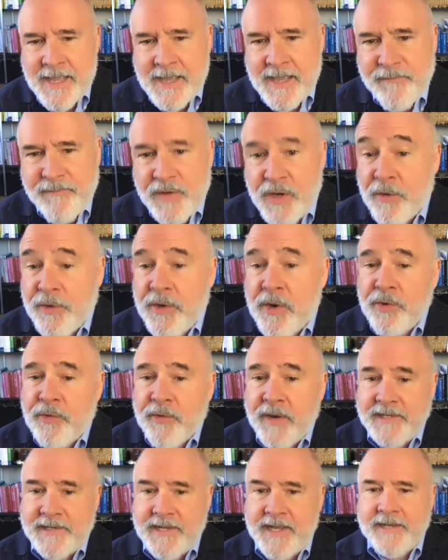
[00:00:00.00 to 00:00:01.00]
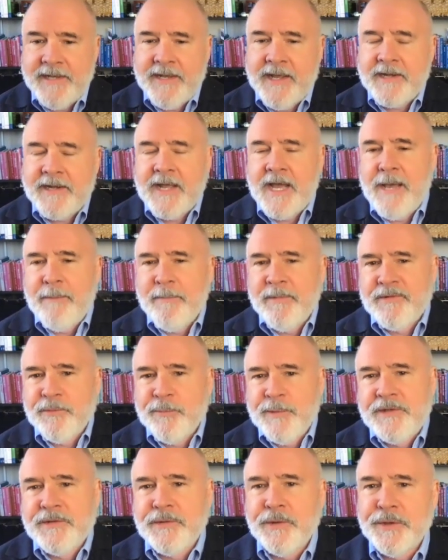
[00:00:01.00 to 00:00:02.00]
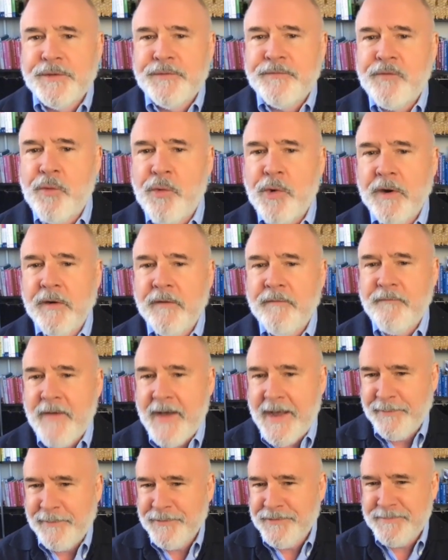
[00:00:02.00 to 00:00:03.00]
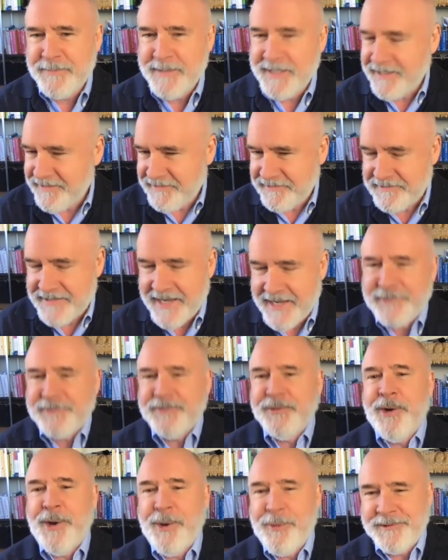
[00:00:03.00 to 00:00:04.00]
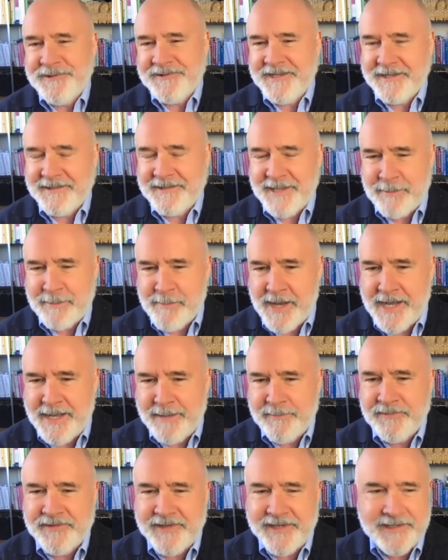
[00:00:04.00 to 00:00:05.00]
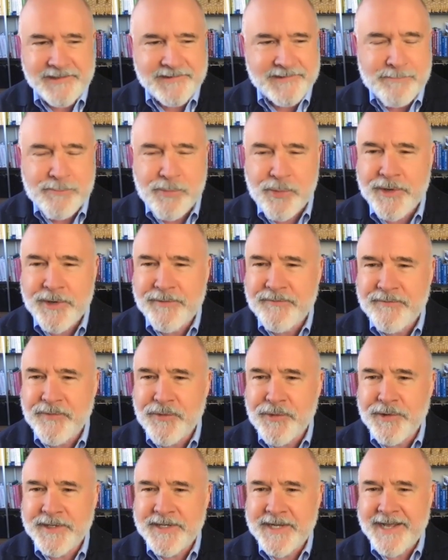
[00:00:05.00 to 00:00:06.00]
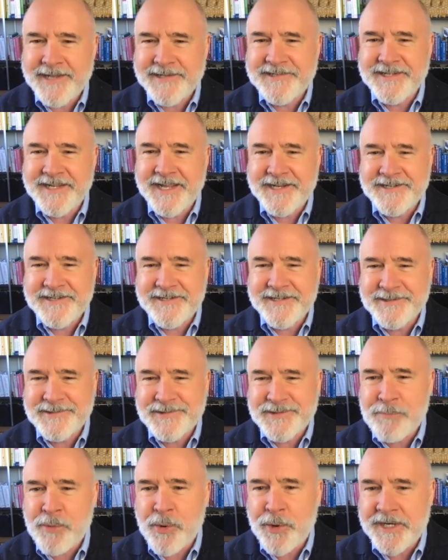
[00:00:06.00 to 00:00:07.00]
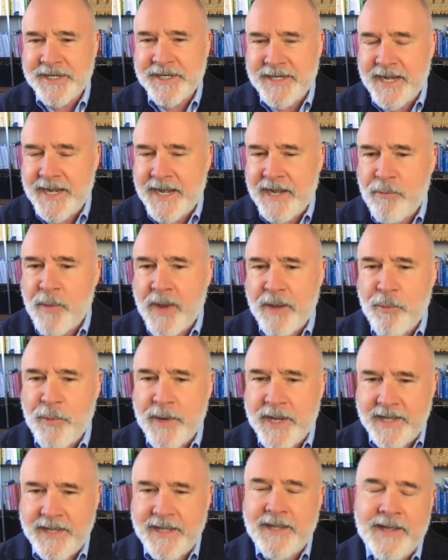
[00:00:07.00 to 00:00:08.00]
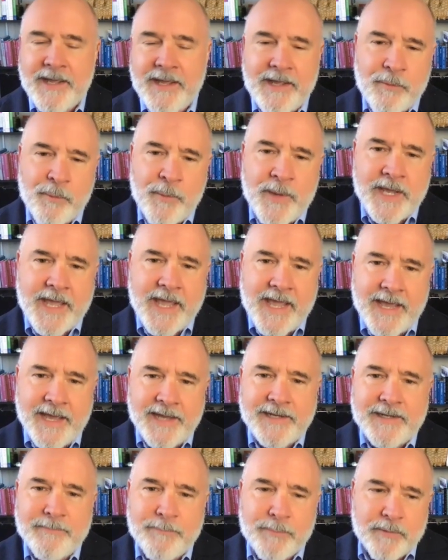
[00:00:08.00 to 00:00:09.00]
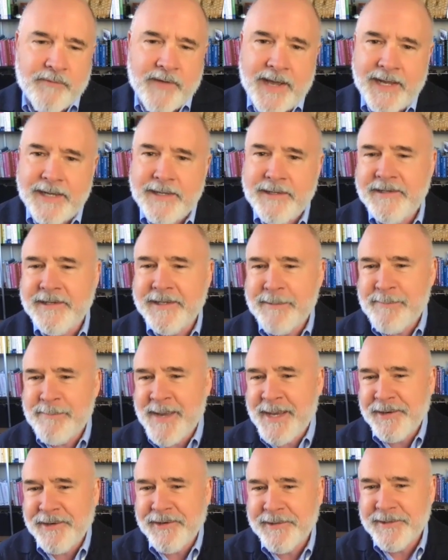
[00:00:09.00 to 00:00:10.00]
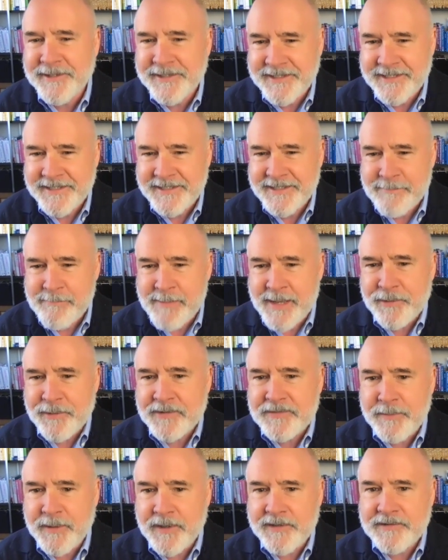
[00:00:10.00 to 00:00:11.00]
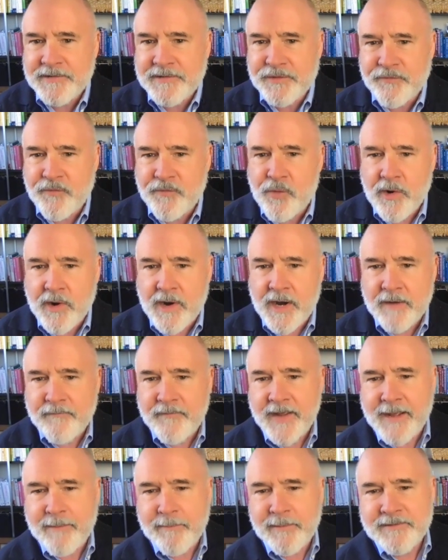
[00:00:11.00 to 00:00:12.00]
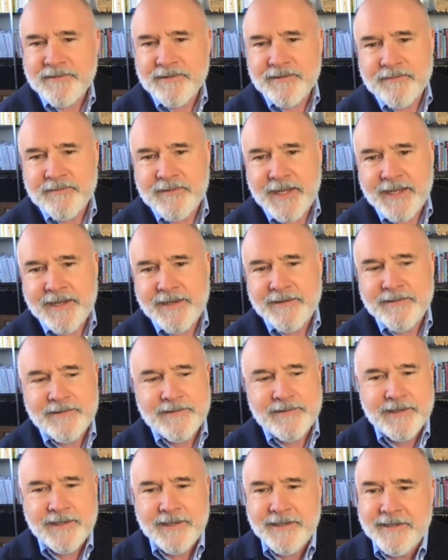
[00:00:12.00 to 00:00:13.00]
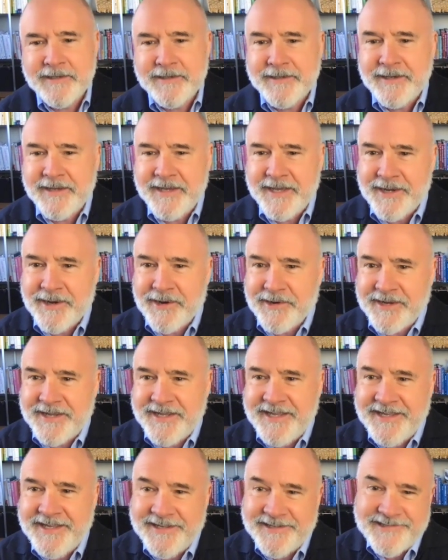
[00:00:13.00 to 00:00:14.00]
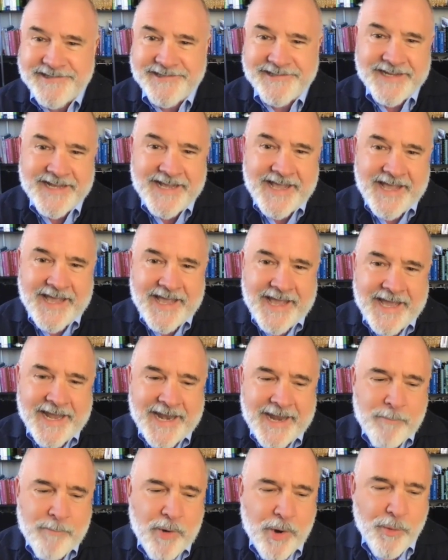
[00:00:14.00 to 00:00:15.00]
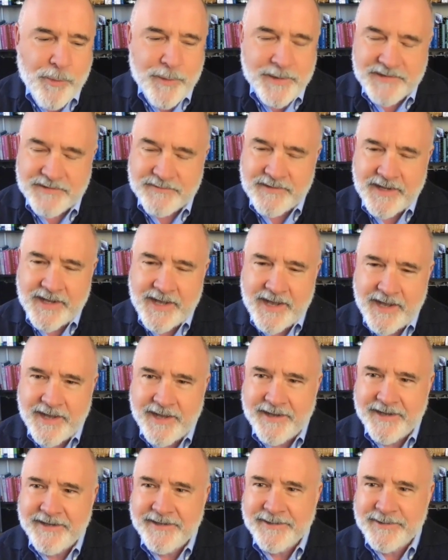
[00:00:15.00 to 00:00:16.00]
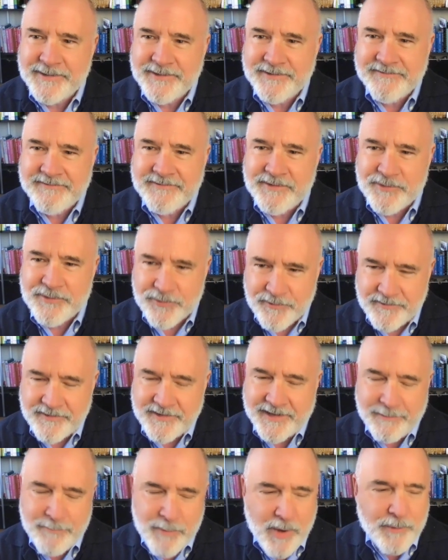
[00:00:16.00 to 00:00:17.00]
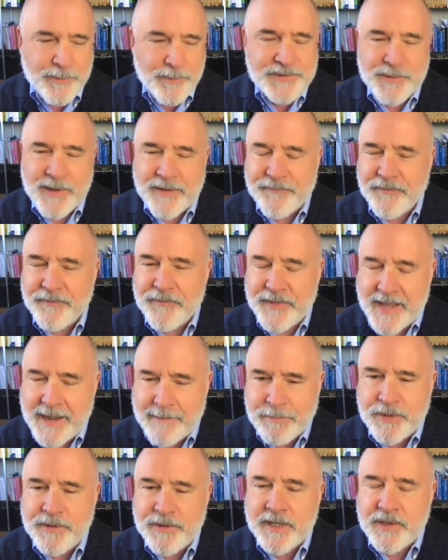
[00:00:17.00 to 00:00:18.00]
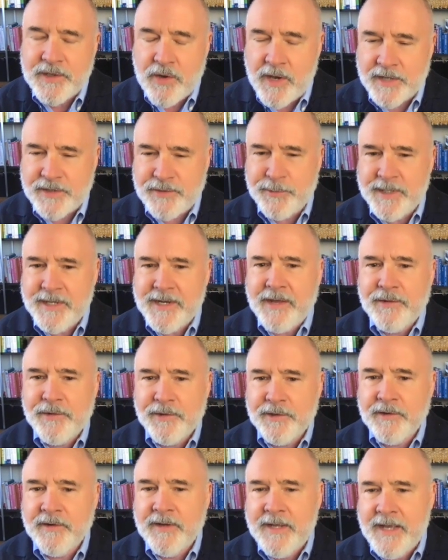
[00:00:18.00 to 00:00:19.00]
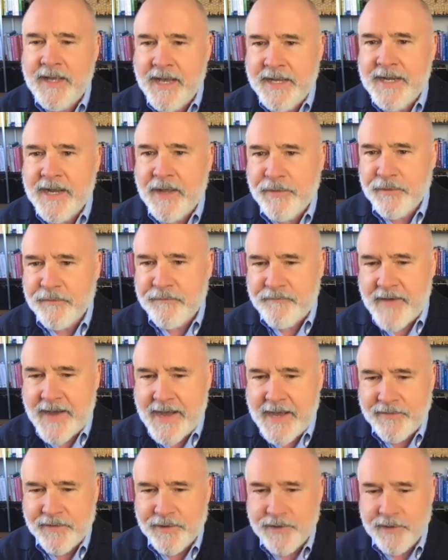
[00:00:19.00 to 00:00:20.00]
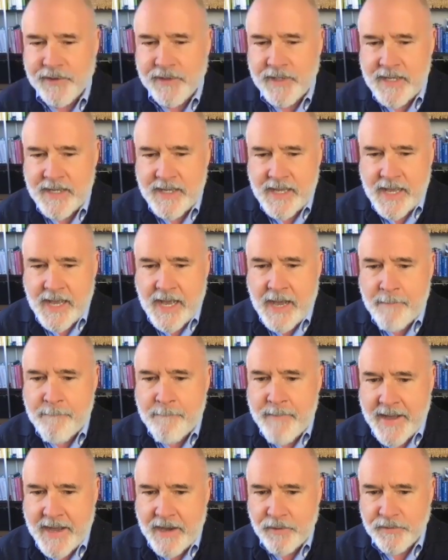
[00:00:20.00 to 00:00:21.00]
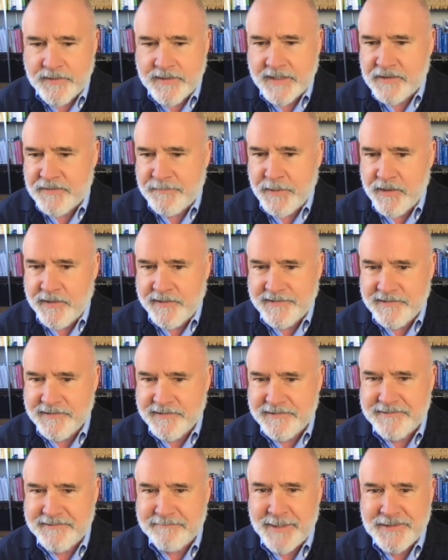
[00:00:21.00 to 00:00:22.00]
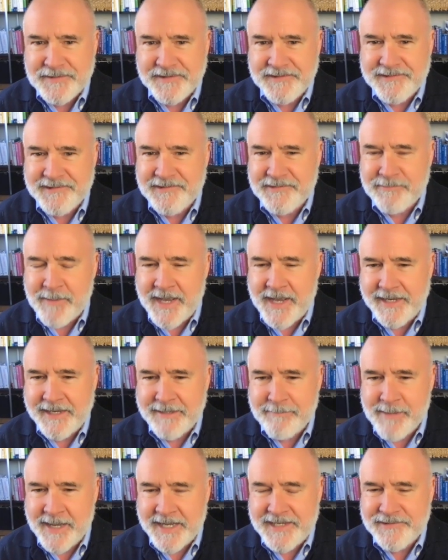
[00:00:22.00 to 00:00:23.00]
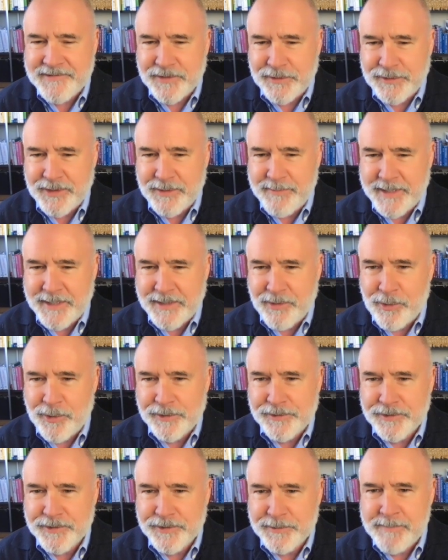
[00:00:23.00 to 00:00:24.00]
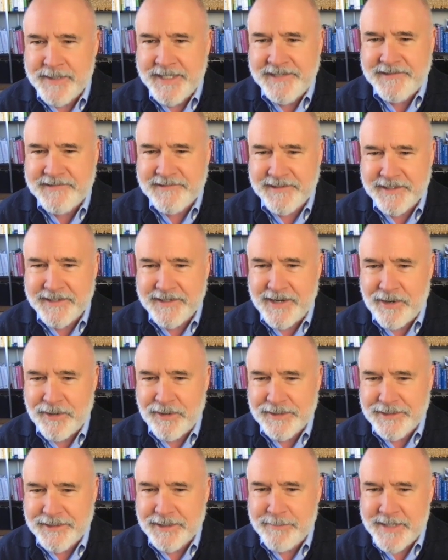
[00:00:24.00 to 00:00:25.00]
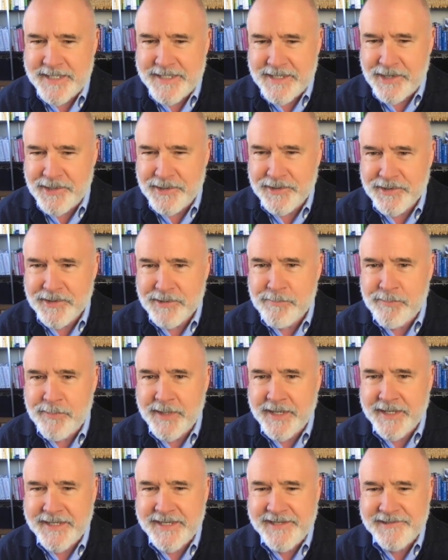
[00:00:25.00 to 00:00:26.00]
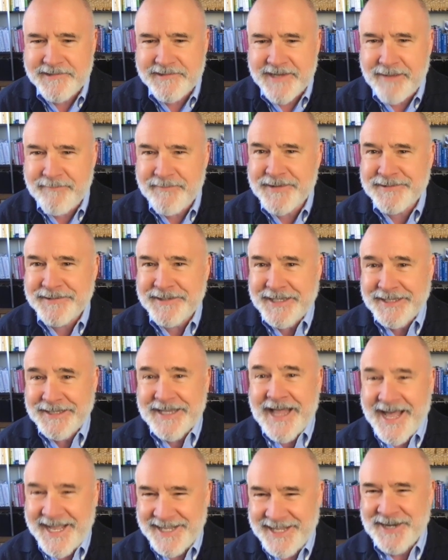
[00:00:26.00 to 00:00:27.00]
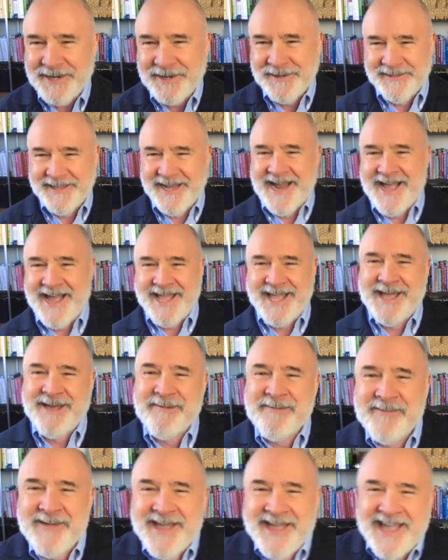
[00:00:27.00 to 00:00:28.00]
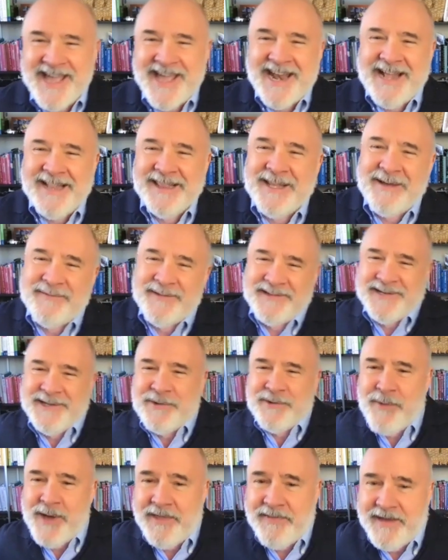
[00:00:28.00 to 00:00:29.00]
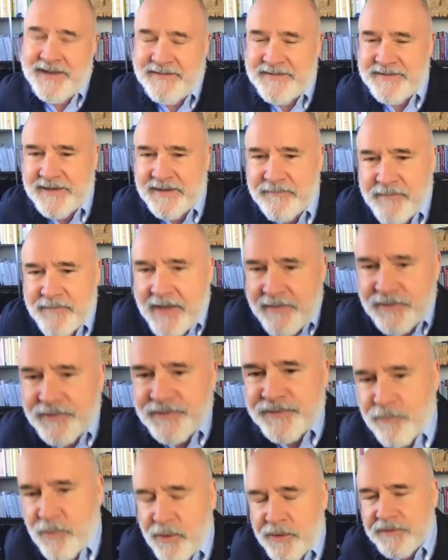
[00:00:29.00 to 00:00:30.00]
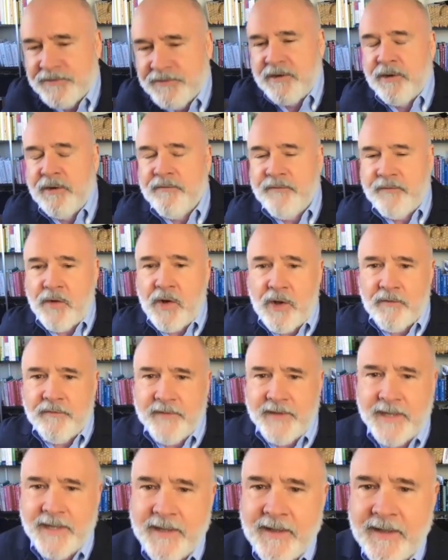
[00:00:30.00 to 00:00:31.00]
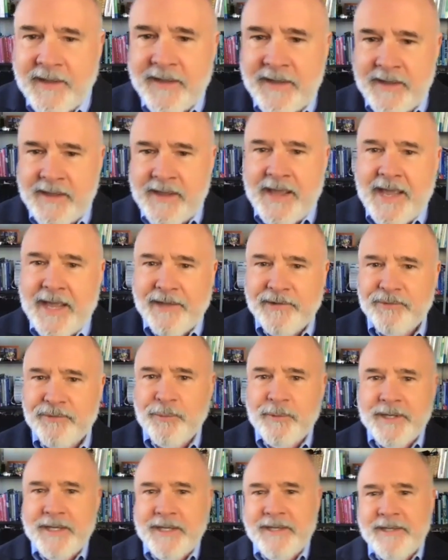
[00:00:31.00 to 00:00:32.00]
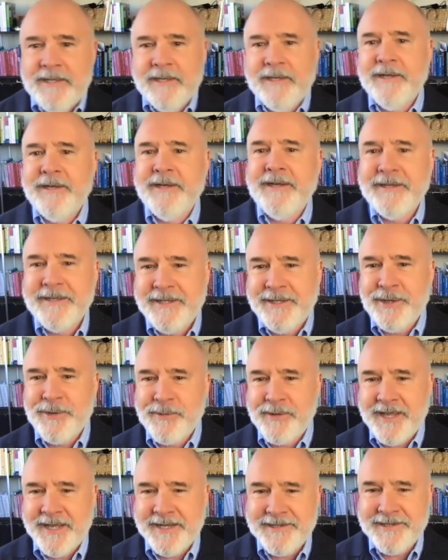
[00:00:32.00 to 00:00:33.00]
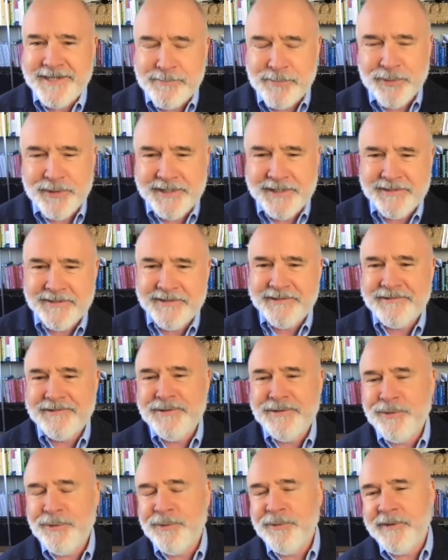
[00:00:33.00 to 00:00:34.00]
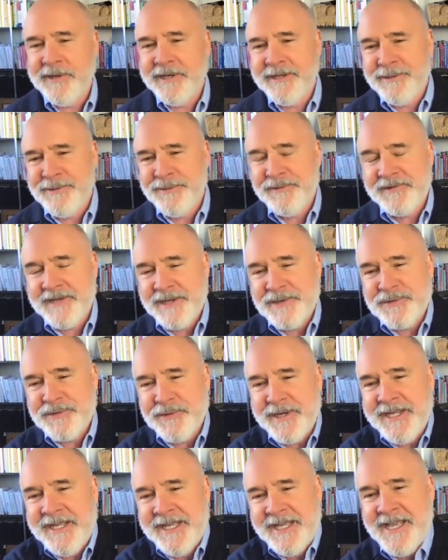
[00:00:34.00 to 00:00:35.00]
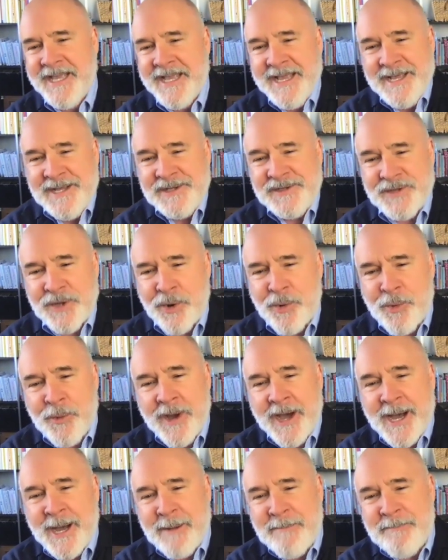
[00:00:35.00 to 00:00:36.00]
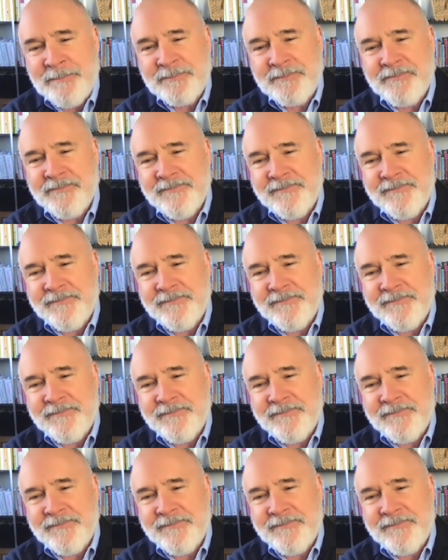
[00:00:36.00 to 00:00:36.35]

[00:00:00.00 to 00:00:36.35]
If you don't know GreatDad.com, it's a resource for fathers because dads don't always think like moms, and it's important for dads to get uh, supported any way we we can to provide uh, better better experiences for our families and and uh, and our kids. And I'm always uh, I'm always grateful for the opportunity to talk to another another father about experiences, especially since my my kids are a little bit older. Pete's a, uh, are a little bit younger, but he's obviously a lot younger than I am, and I love to see the way that uh, fathers' roles are evolving as we uh, you know get deeper into this new uh, new century. So um,